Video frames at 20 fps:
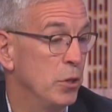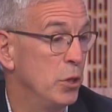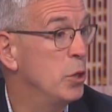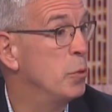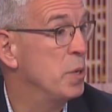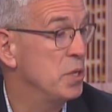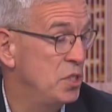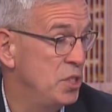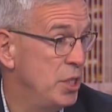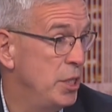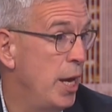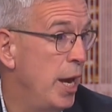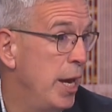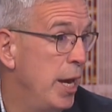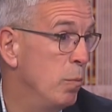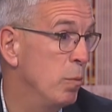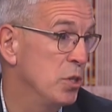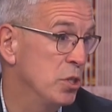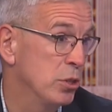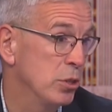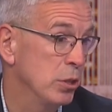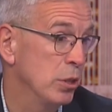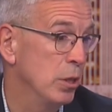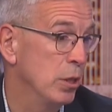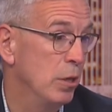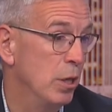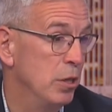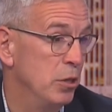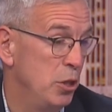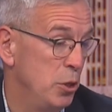USDA, which
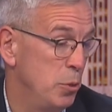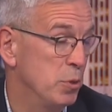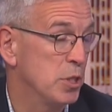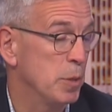the U.S.